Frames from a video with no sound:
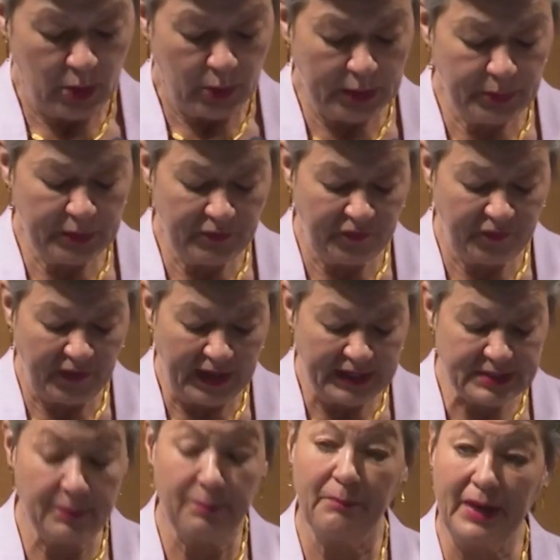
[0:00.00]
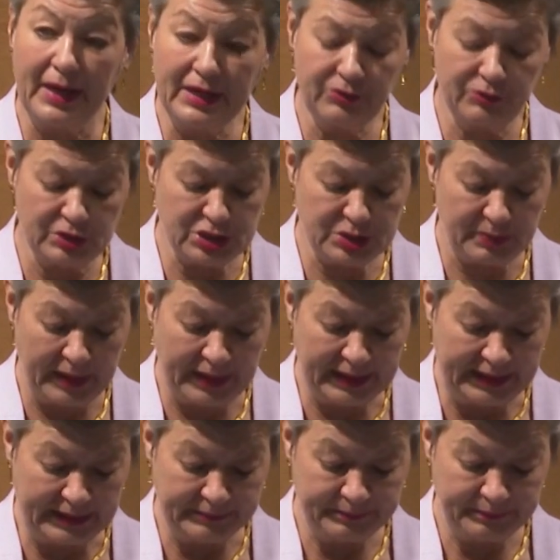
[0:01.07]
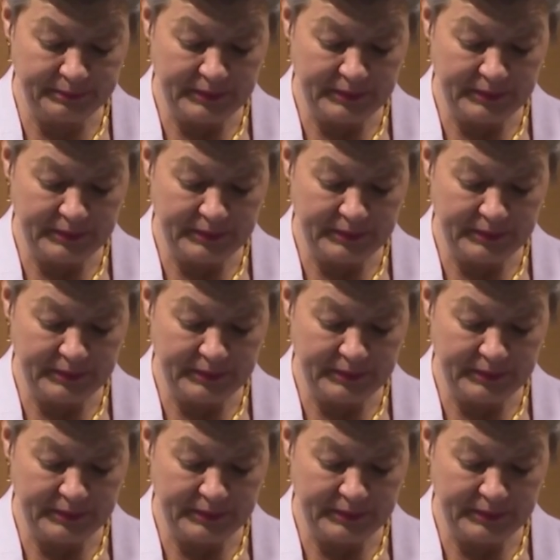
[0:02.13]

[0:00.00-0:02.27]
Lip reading: We will fight migrant smuggling.